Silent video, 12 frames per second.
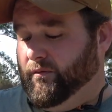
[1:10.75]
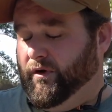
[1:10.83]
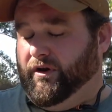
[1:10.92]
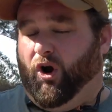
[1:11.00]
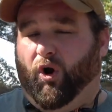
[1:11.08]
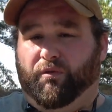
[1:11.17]

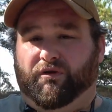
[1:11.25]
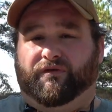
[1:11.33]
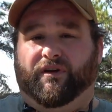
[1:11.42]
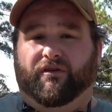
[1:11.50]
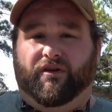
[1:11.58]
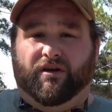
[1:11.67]
When Harper's
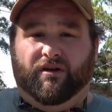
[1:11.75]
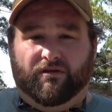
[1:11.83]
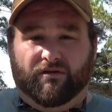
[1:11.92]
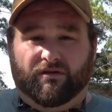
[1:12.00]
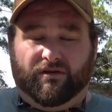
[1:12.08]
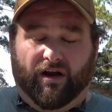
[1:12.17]
Ferry
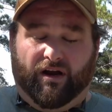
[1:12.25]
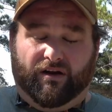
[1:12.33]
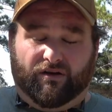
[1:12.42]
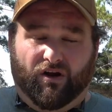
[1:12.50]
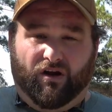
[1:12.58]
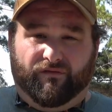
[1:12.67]

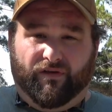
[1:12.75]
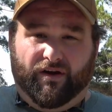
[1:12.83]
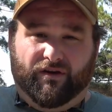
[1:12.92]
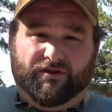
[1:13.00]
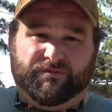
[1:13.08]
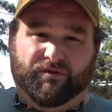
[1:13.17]
caught
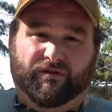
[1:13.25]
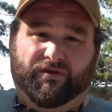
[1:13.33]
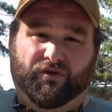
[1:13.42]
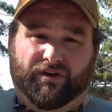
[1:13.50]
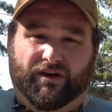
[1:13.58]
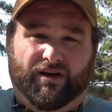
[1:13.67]
fire,
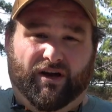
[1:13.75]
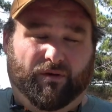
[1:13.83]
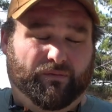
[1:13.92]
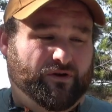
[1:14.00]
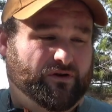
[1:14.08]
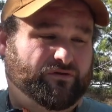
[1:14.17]
Springfield needed
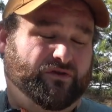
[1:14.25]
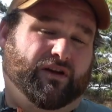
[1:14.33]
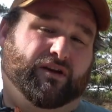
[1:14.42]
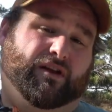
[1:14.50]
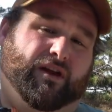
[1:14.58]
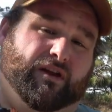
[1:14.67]
help, so
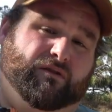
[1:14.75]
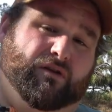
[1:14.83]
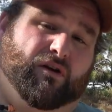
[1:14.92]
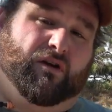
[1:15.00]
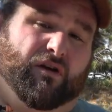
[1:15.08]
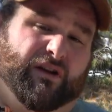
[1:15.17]
they
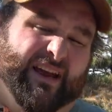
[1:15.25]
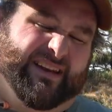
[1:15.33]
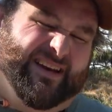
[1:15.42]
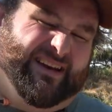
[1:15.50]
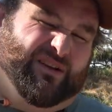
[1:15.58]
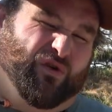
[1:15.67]

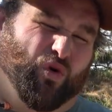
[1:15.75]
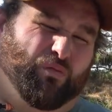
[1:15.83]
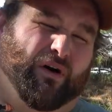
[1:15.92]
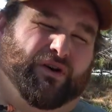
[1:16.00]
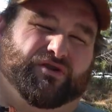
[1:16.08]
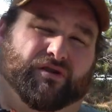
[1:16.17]
needed a whole
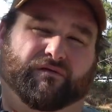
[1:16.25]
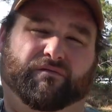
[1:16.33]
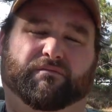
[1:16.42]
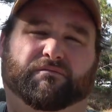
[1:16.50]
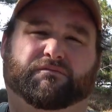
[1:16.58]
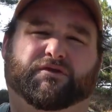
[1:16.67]
bunch of
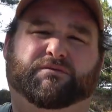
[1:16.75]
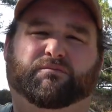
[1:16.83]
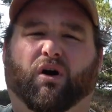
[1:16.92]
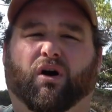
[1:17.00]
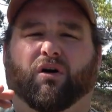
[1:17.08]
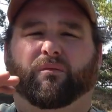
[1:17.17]

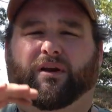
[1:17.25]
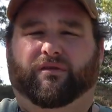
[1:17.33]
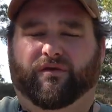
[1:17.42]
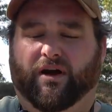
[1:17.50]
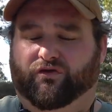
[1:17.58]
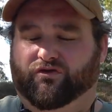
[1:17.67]
small
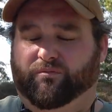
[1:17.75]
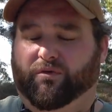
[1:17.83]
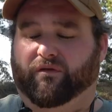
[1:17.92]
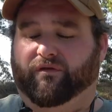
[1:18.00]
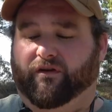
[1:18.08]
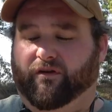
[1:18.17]
manufacturers to
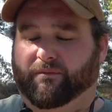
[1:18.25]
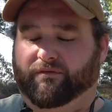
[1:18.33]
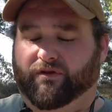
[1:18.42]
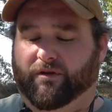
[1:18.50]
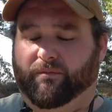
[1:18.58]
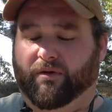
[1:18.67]
build firearms
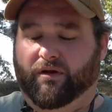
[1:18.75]
for them.